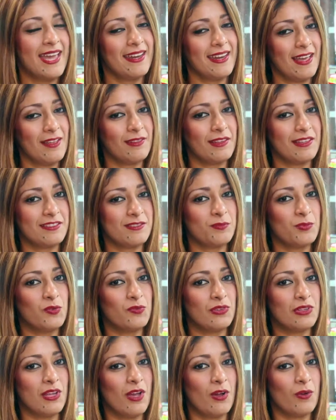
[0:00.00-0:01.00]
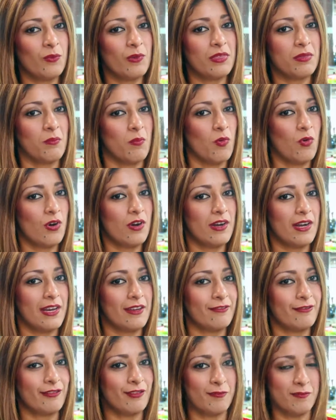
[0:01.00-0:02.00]
Now let's move along with more
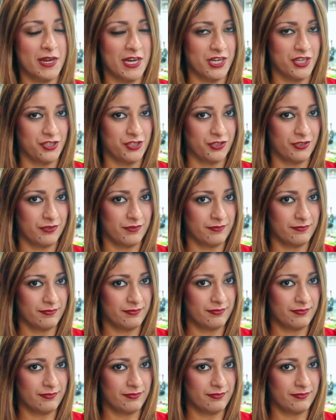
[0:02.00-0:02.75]
information.